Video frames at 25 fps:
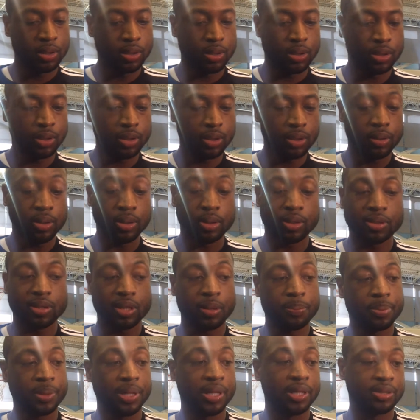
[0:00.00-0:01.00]
or you know,
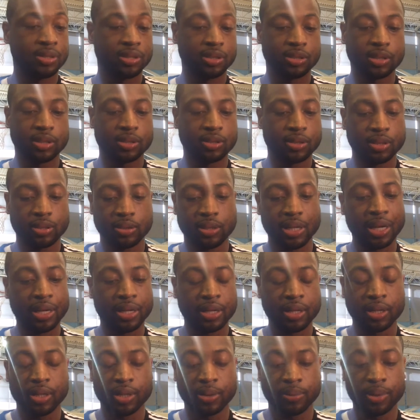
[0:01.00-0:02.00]
some players are just that
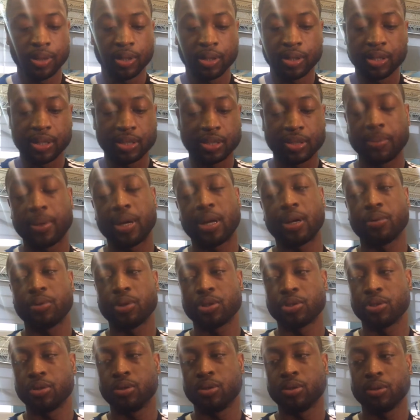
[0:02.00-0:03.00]
good where it doesn't matter
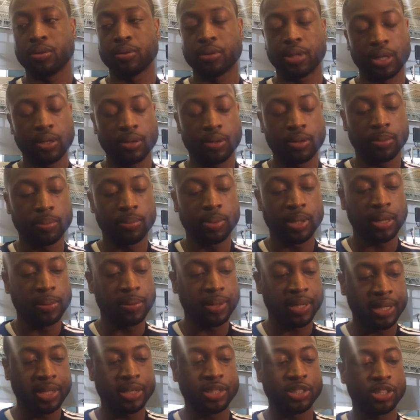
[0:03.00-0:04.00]
what you do, they want to be
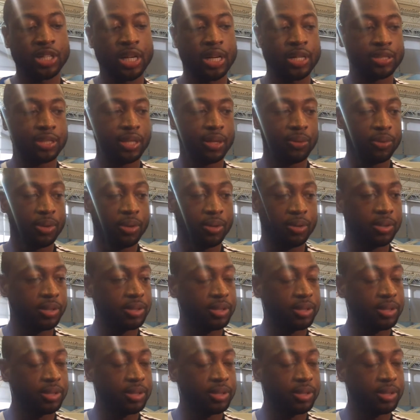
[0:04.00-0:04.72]
able to get the shots they want.